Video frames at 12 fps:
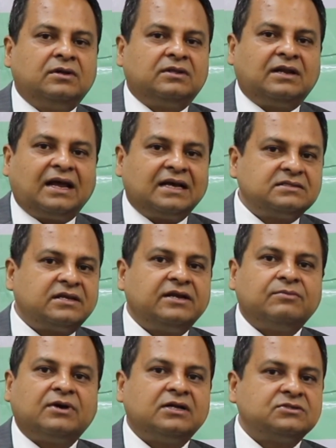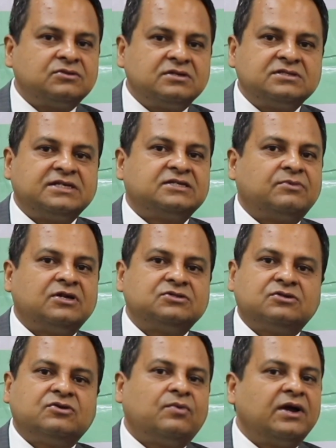the last 3 months or the 6
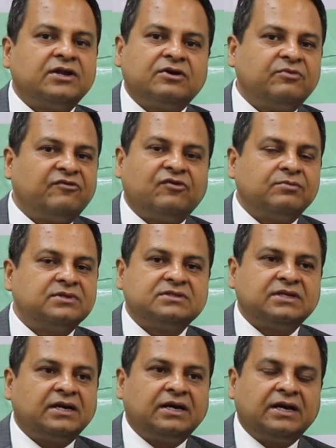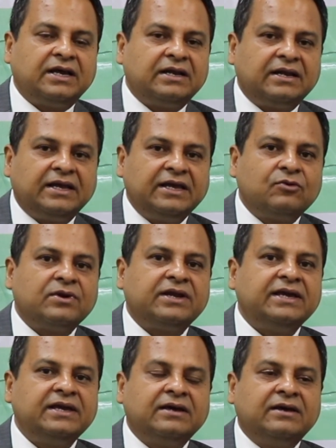months or the 1 year performance. In
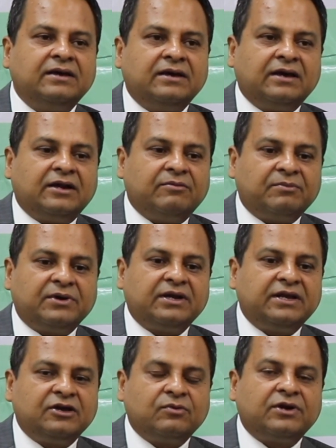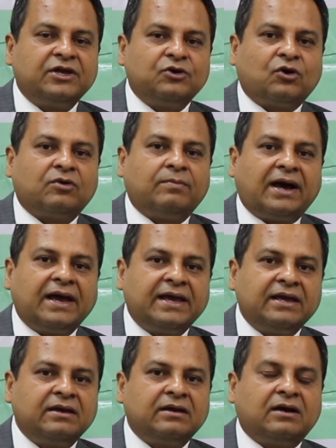equity, remember, in equity you are
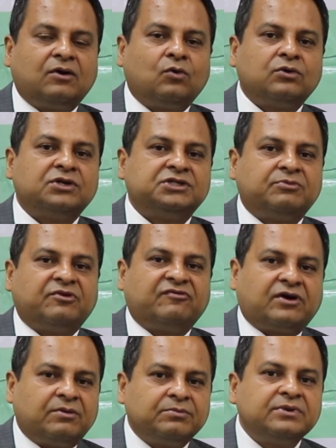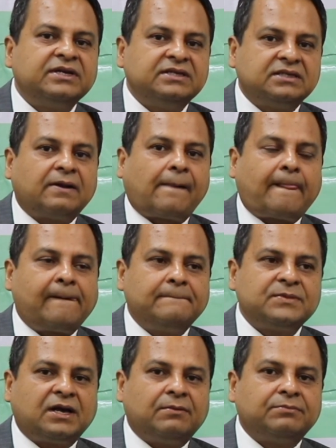buying ownership of companies.
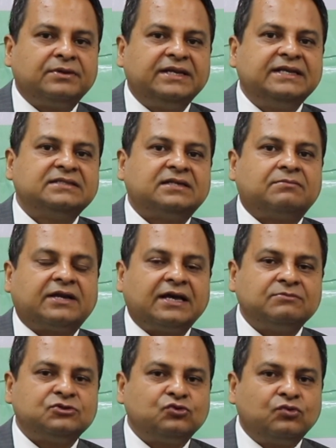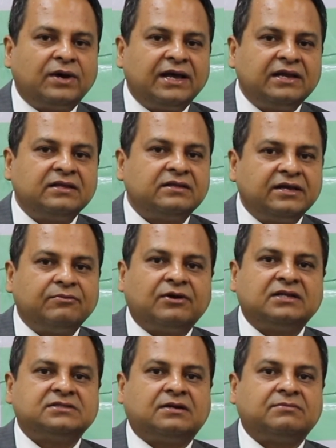Companies sometimes do well in 3
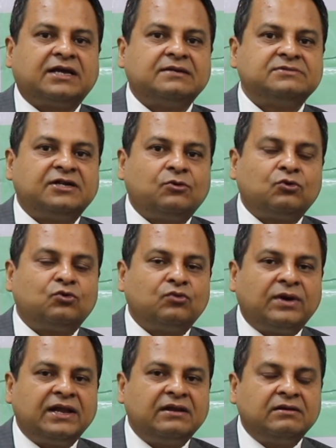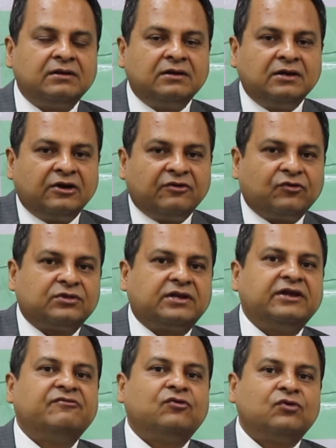months, sometimes they don't do well for
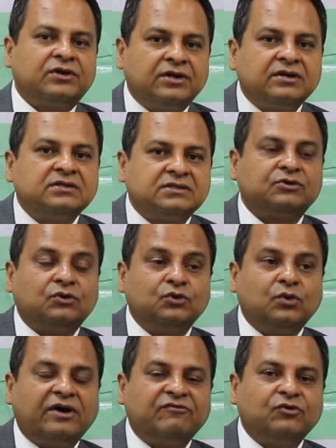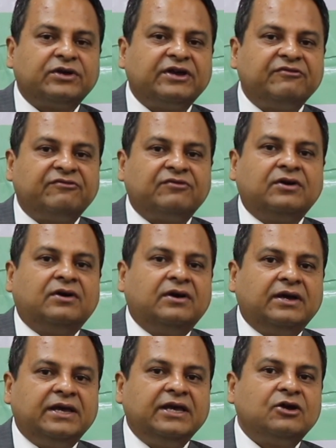3-4 years. So you have to give
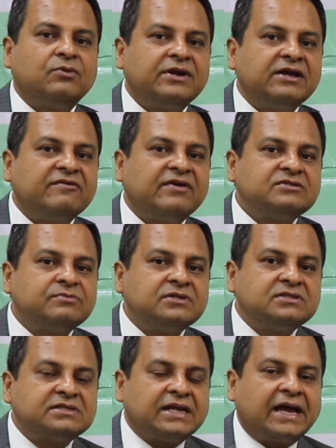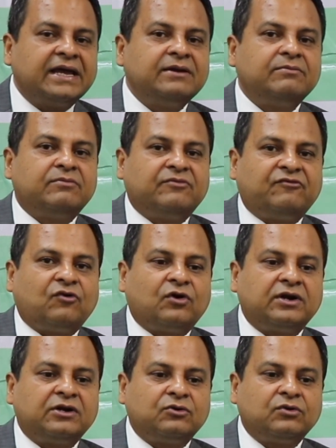equity investments time
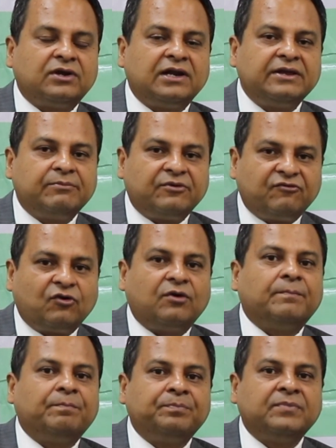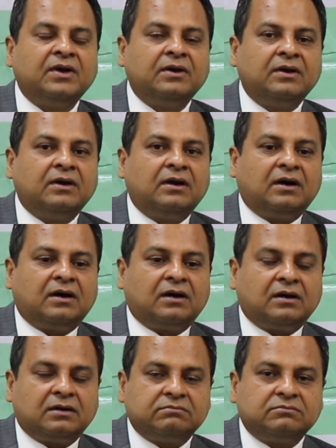for it to really perform.
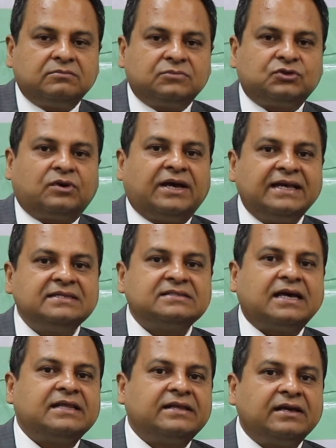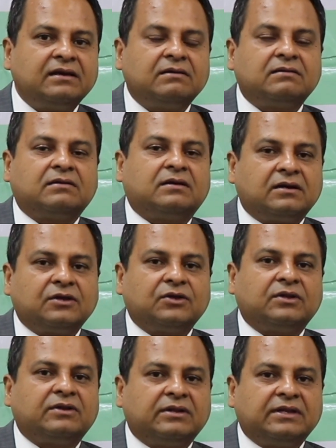So hence I think
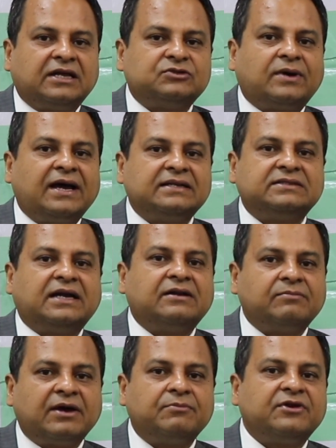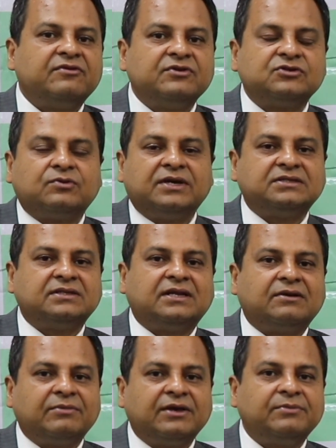that's why I said in my previous question
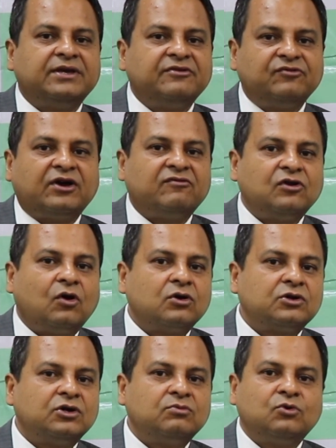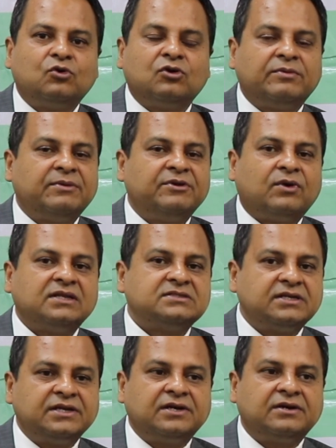that maybe if you have a long-term goal, maybe
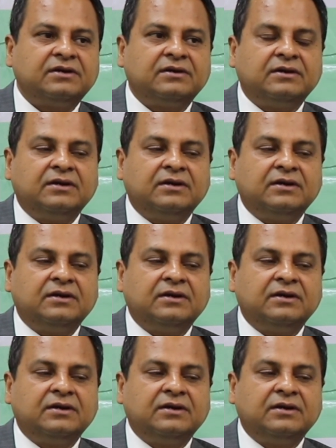once a year,